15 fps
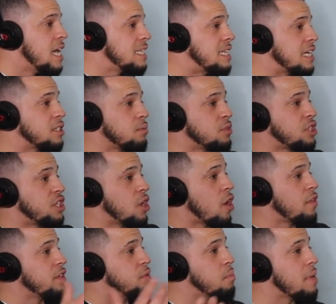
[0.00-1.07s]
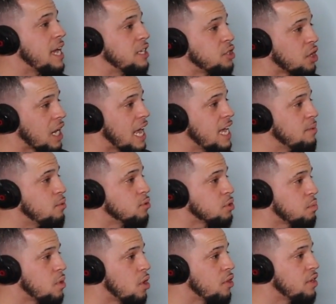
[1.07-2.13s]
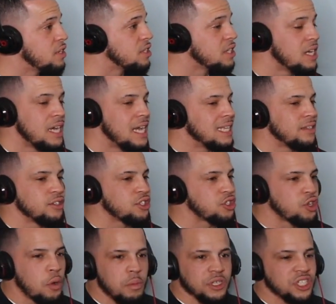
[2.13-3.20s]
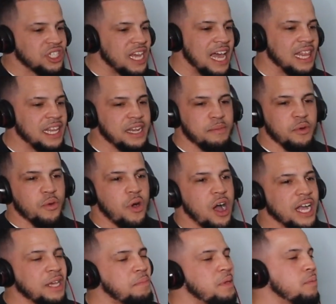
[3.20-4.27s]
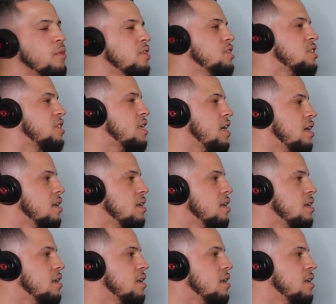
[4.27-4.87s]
Takes them to see all these major labels, bro. There's so much talent in Milwaukee. People are just scared.